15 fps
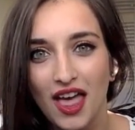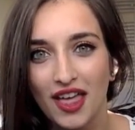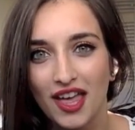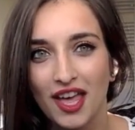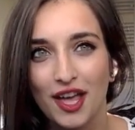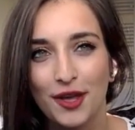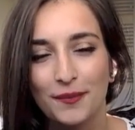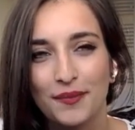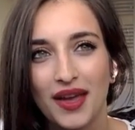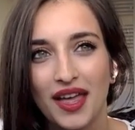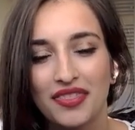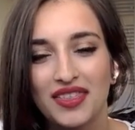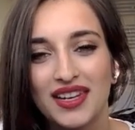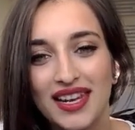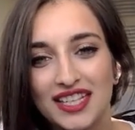and
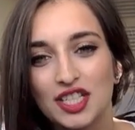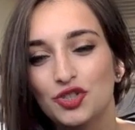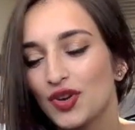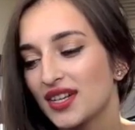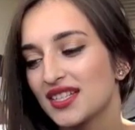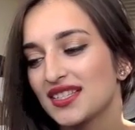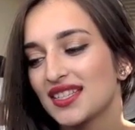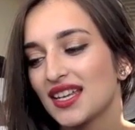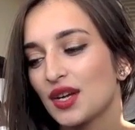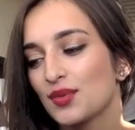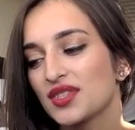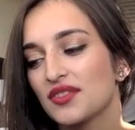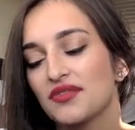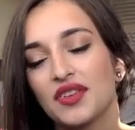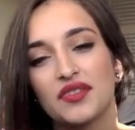the lady tried to say I was
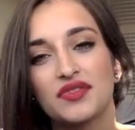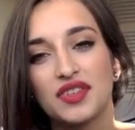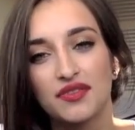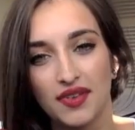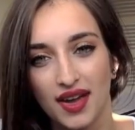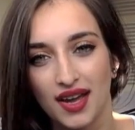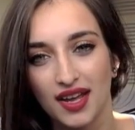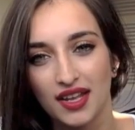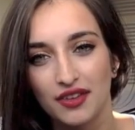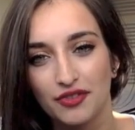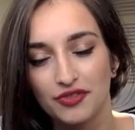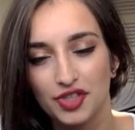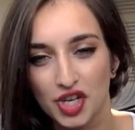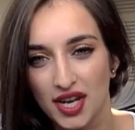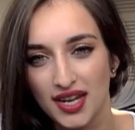a 55
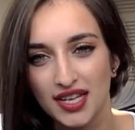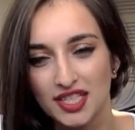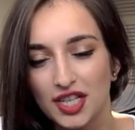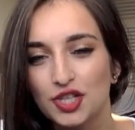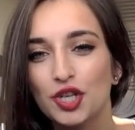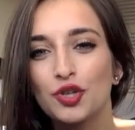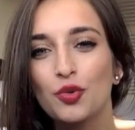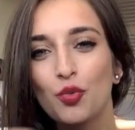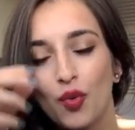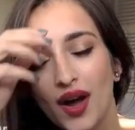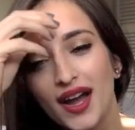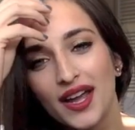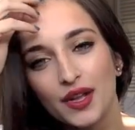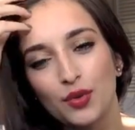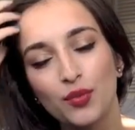shade. I don't know
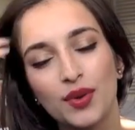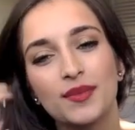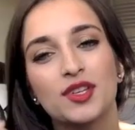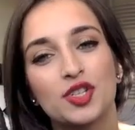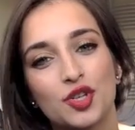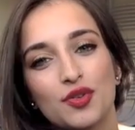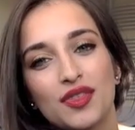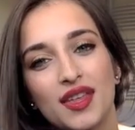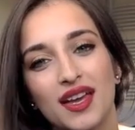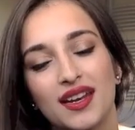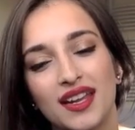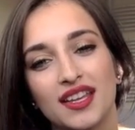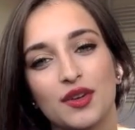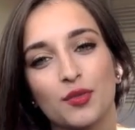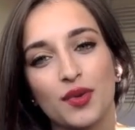why women do that.
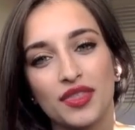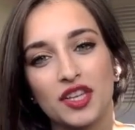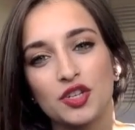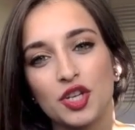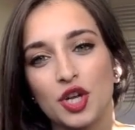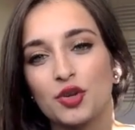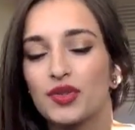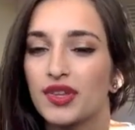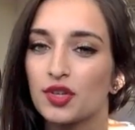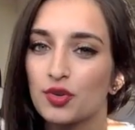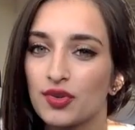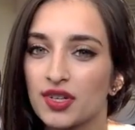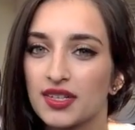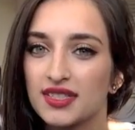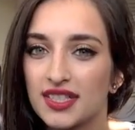Like, when they know that you're
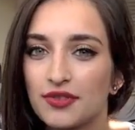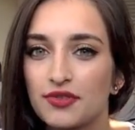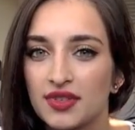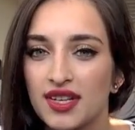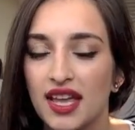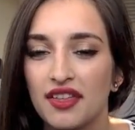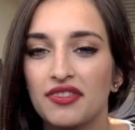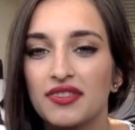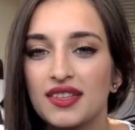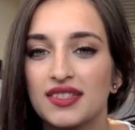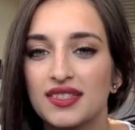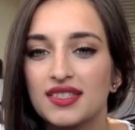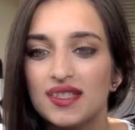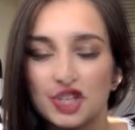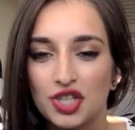a different
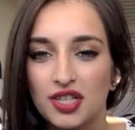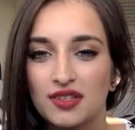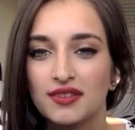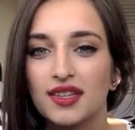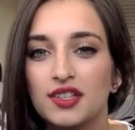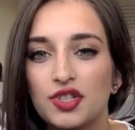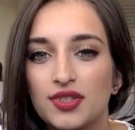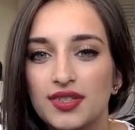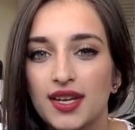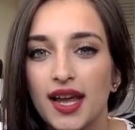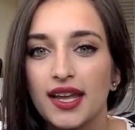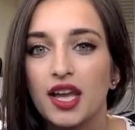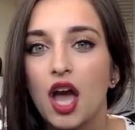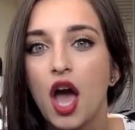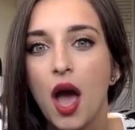ethnicity, they're just like
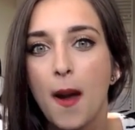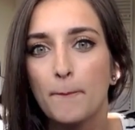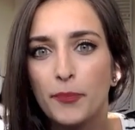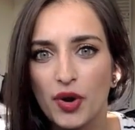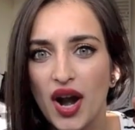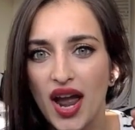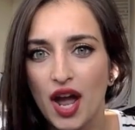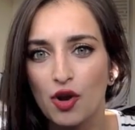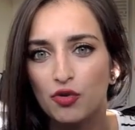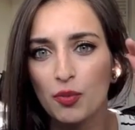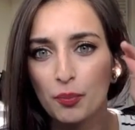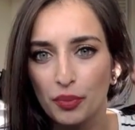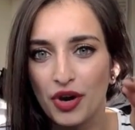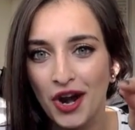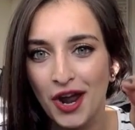brown,
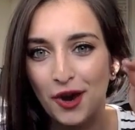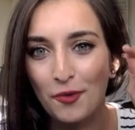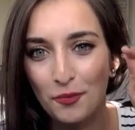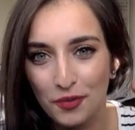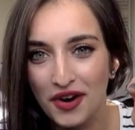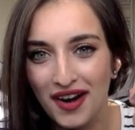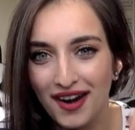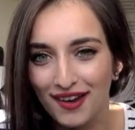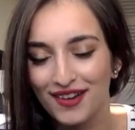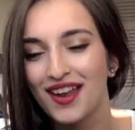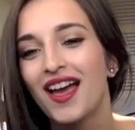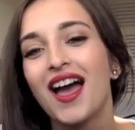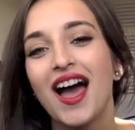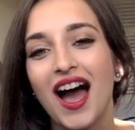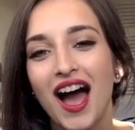
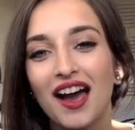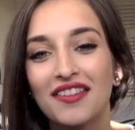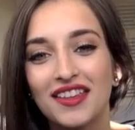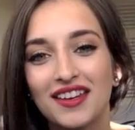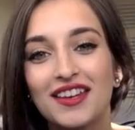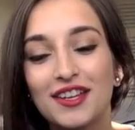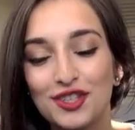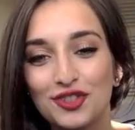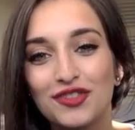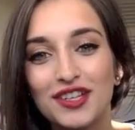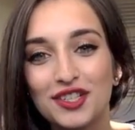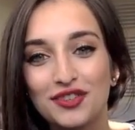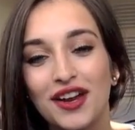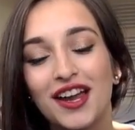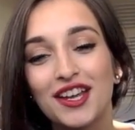and they literally
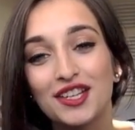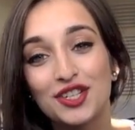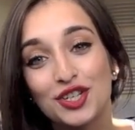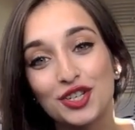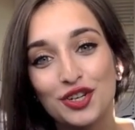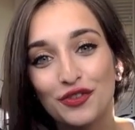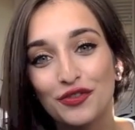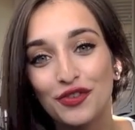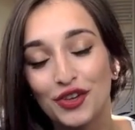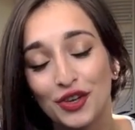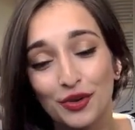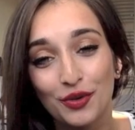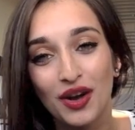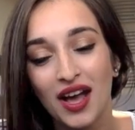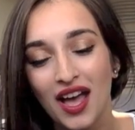try and shove
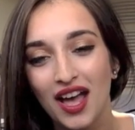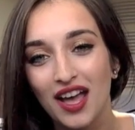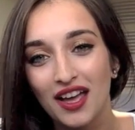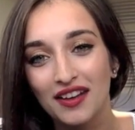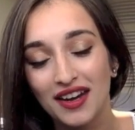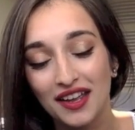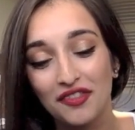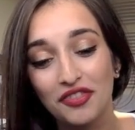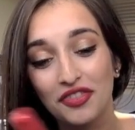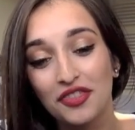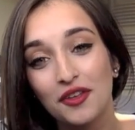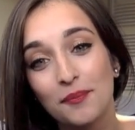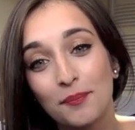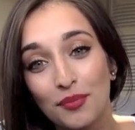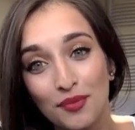you like
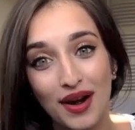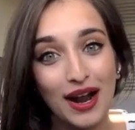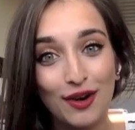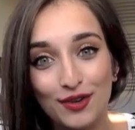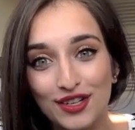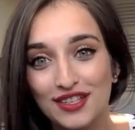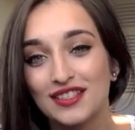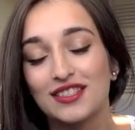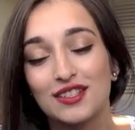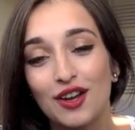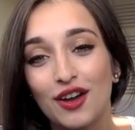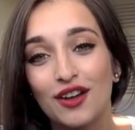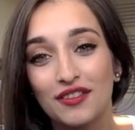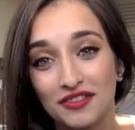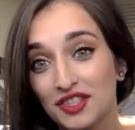the brownest,
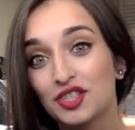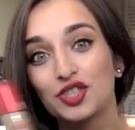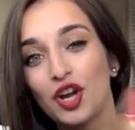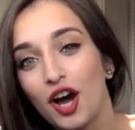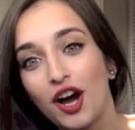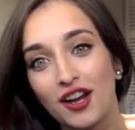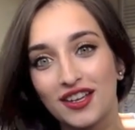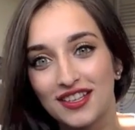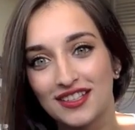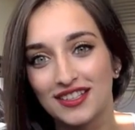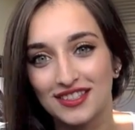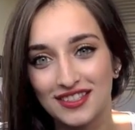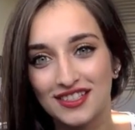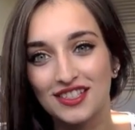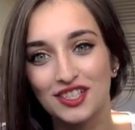the
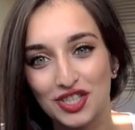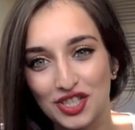darkest